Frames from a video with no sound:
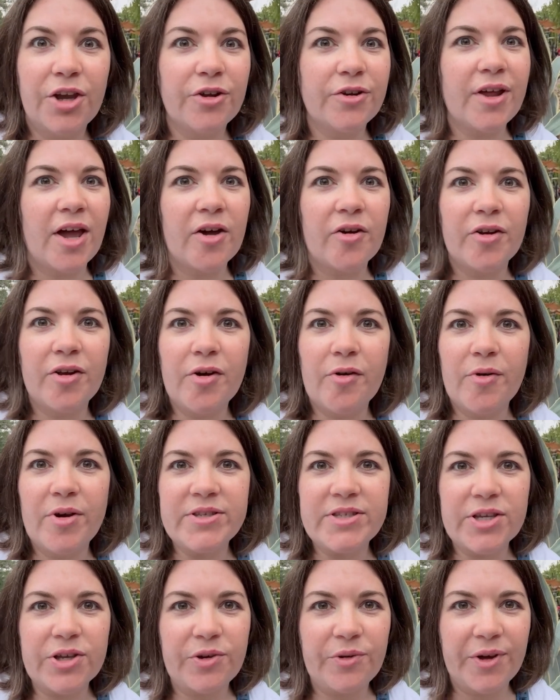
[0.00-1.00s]
not going to
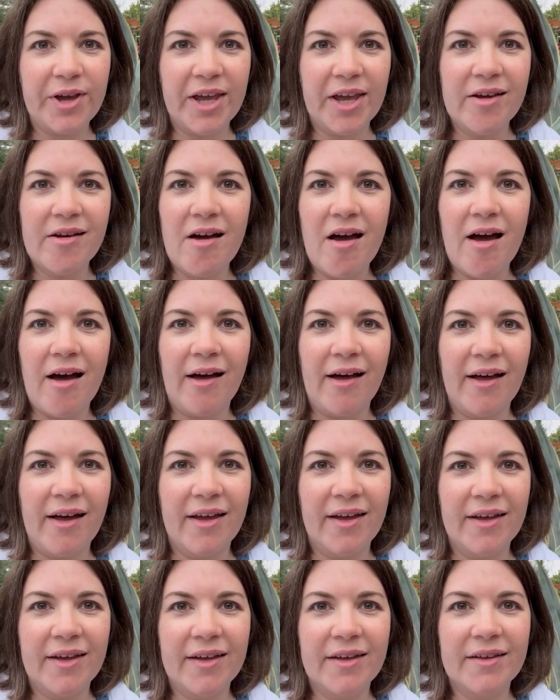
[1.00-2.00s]
always agree
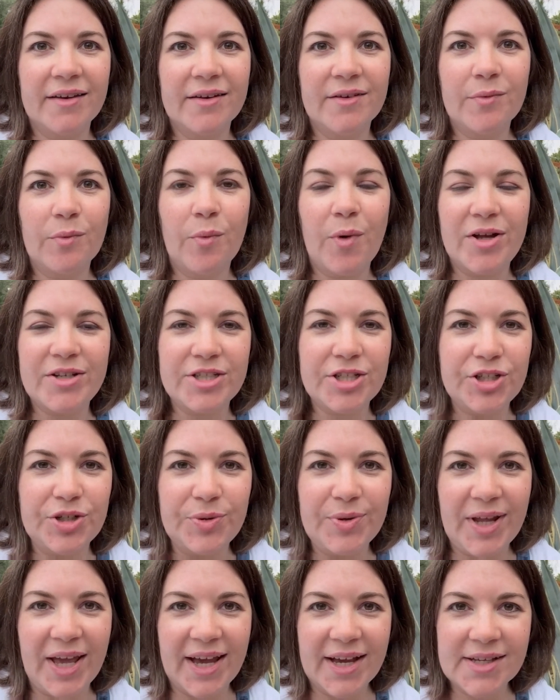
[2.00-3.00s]
on what to do
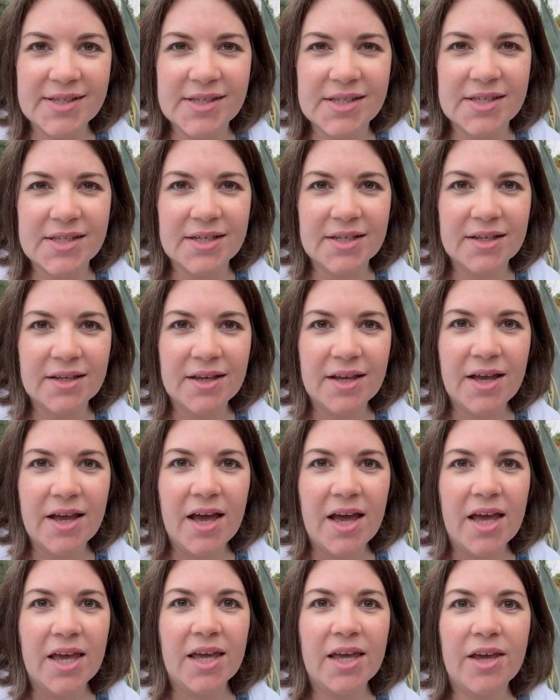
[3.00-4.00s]
next.
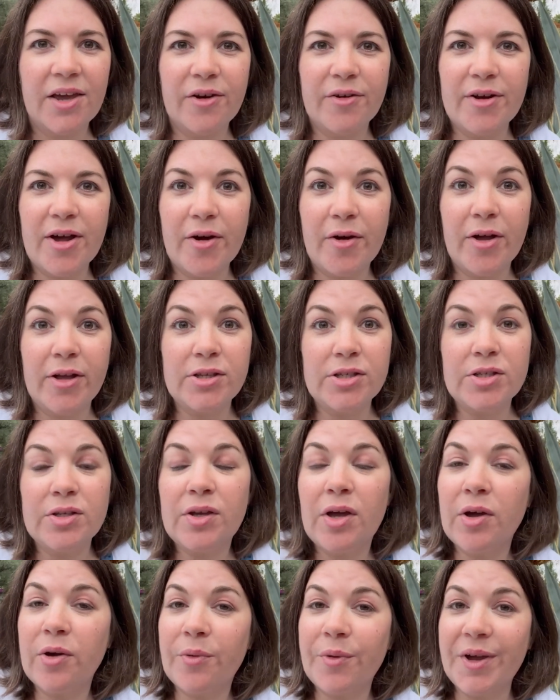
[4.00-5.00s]
You're not going
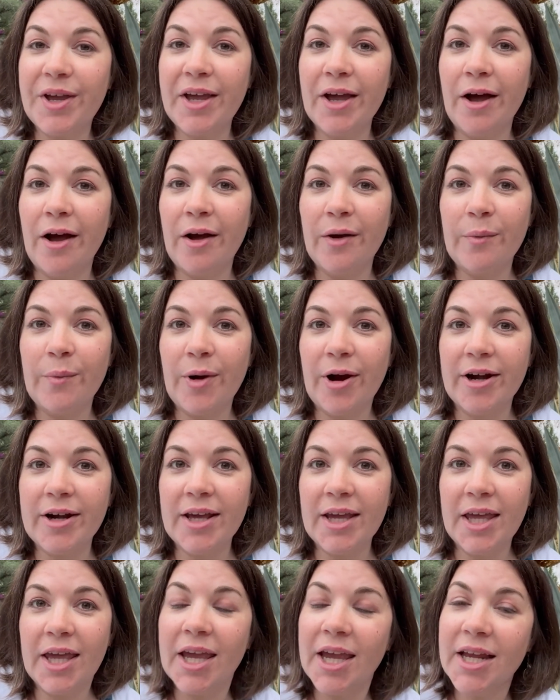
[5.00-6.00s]
to agree on where
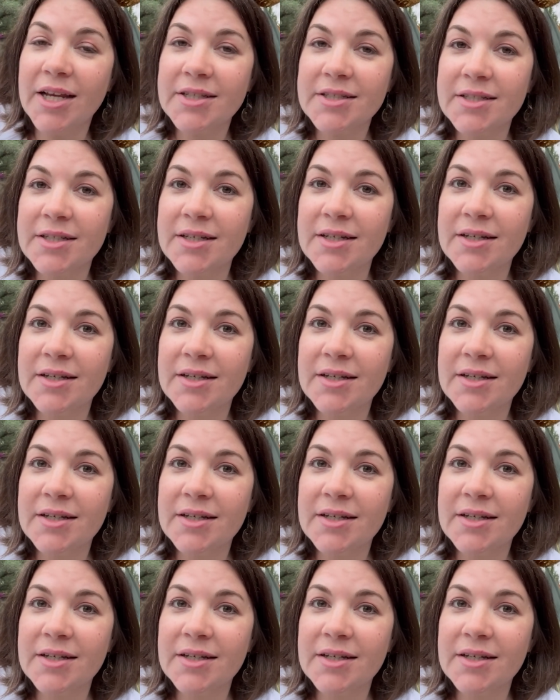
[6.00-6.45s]
to eat.